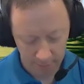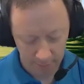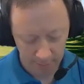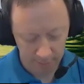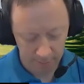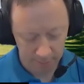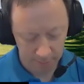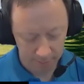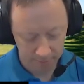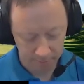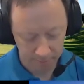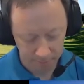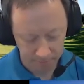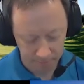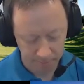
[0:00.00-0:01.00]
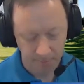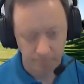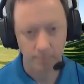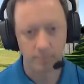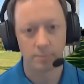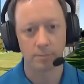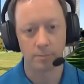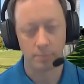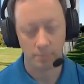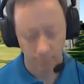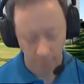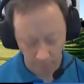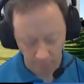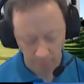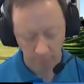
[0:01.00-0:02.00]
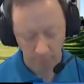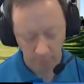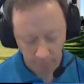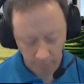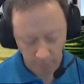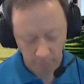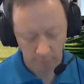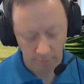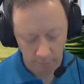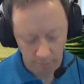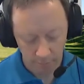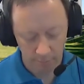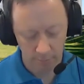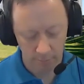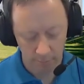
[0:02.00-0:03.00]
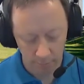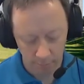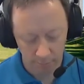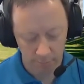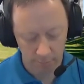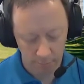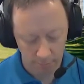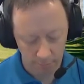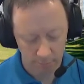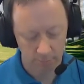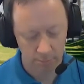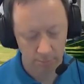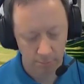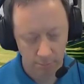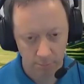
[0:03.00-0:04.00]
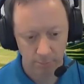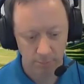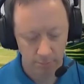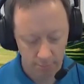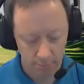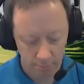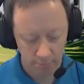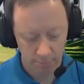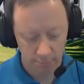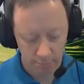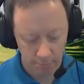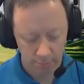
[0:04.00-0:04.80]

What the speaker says: (silent)